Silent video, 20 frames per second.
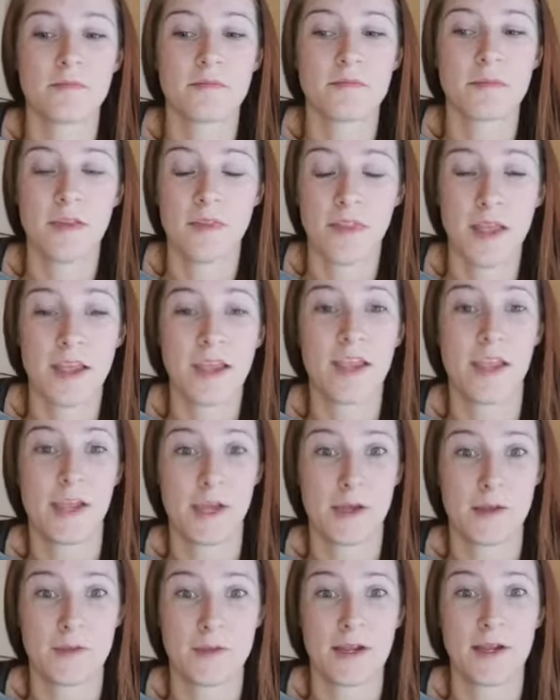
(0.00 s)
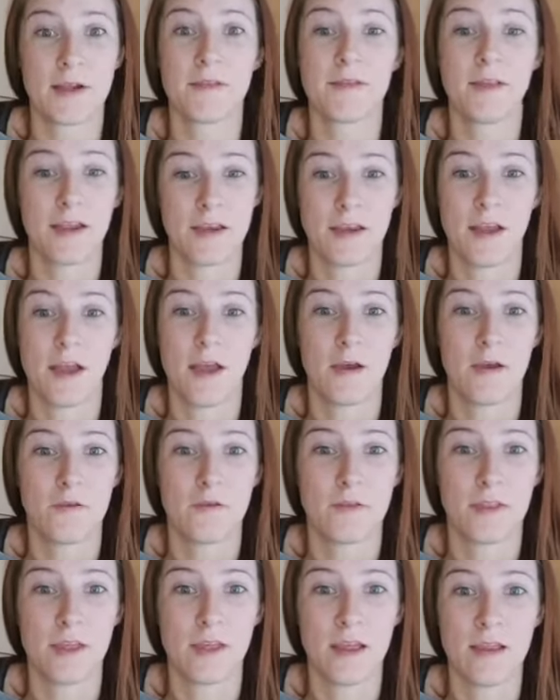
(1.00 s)
and they can go there and they know
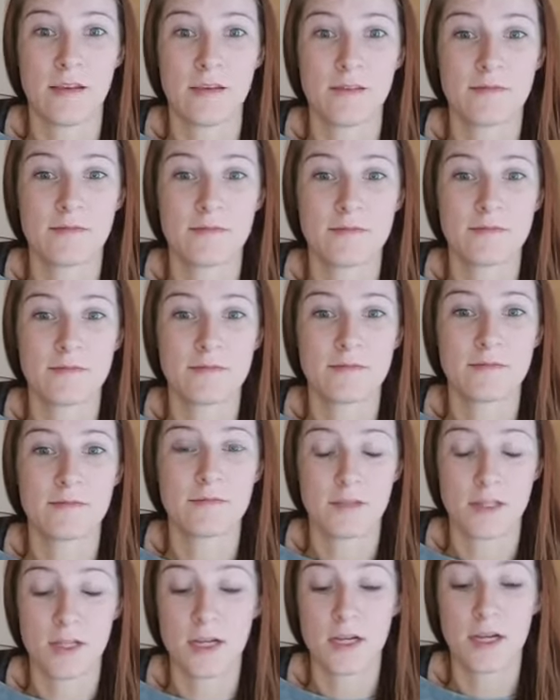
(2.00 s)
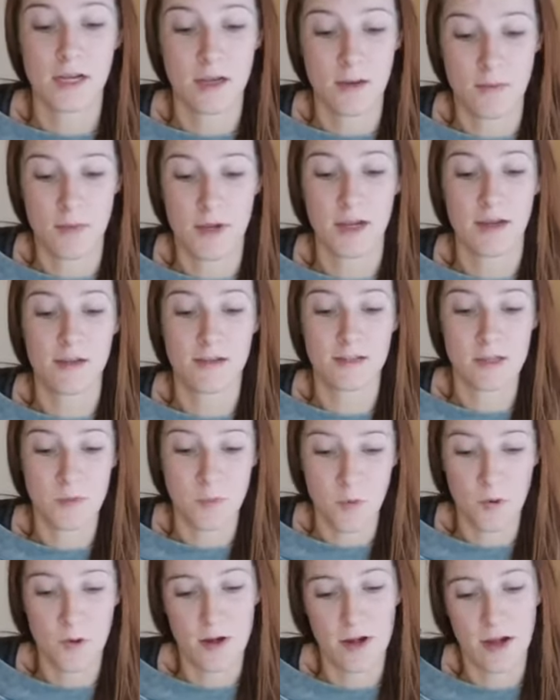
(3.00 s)
that they're going to be
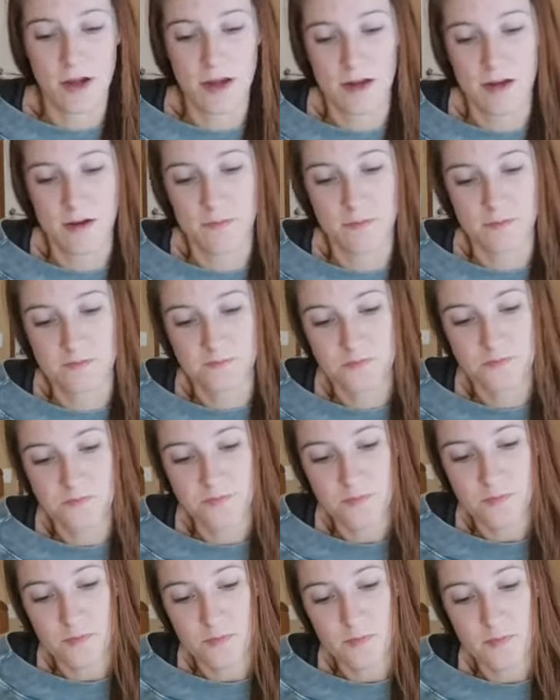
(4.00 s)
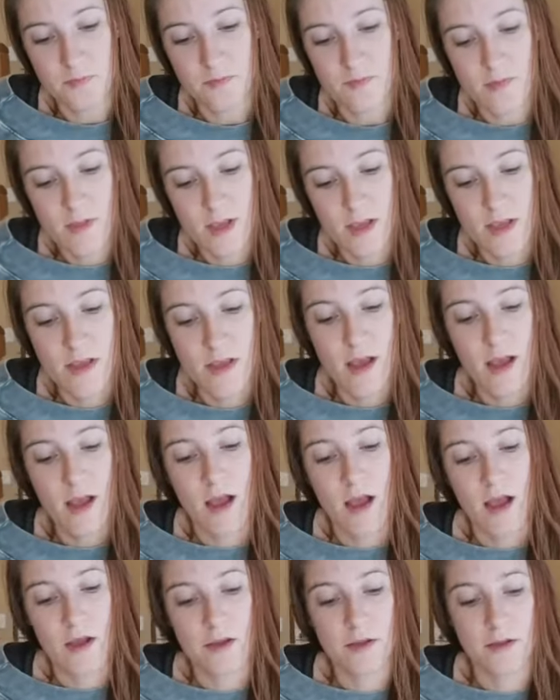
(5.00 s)
supporting you.
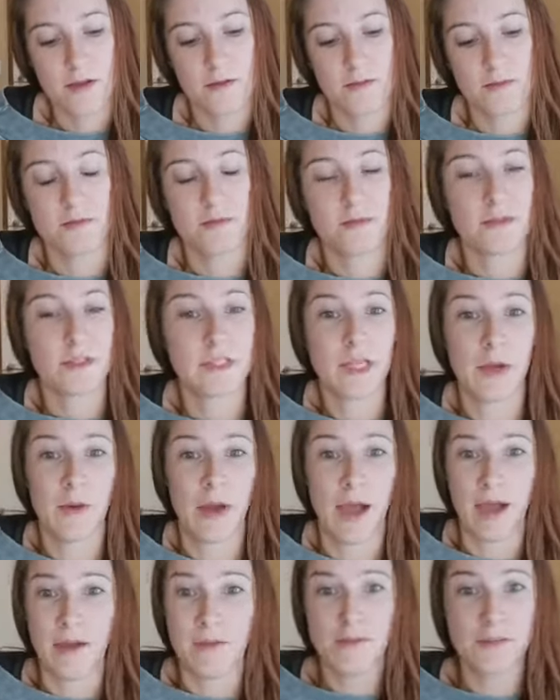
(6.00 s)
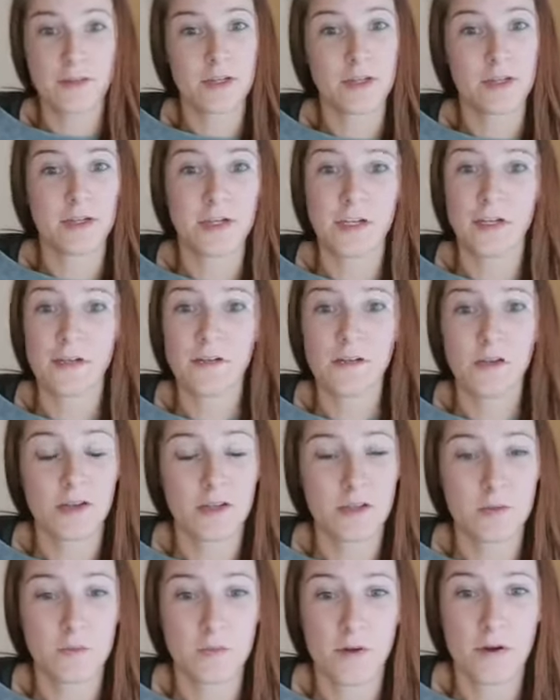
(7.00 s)
Um, so after your
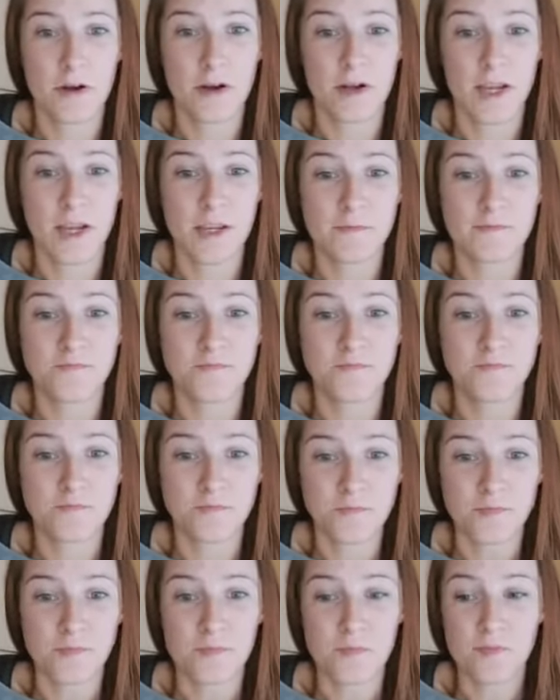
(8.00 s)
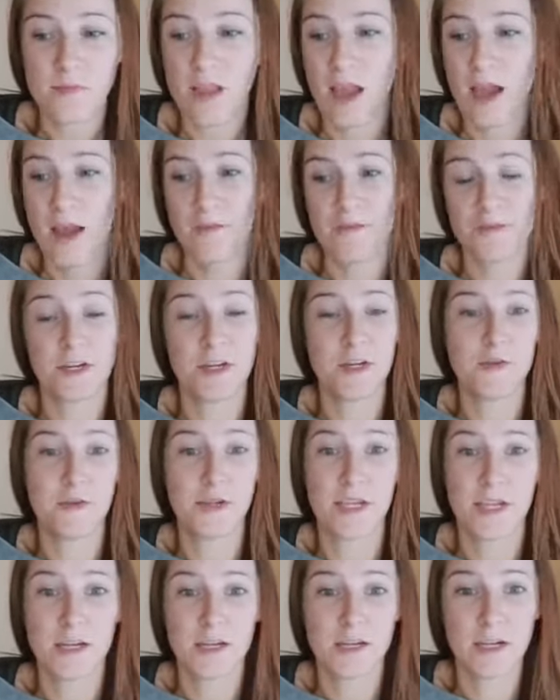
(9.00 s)
launch party, after you
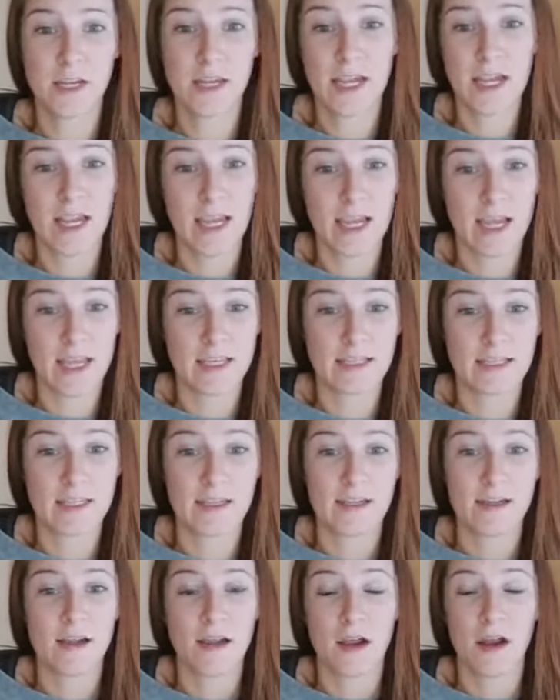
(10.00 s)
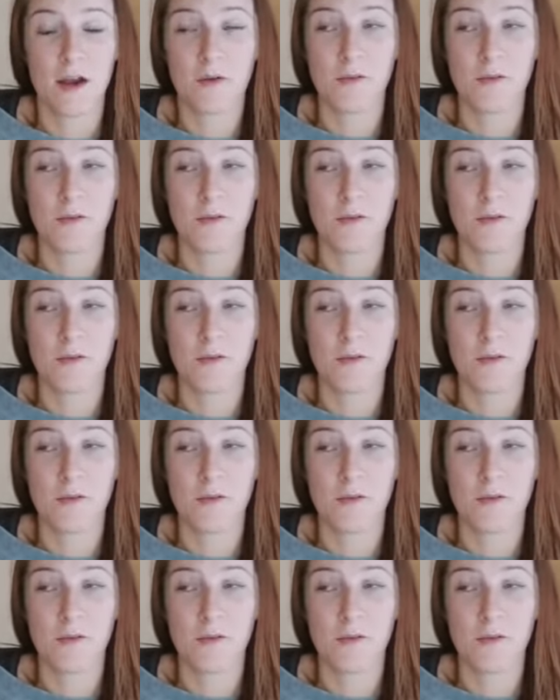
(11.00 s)
get your kit or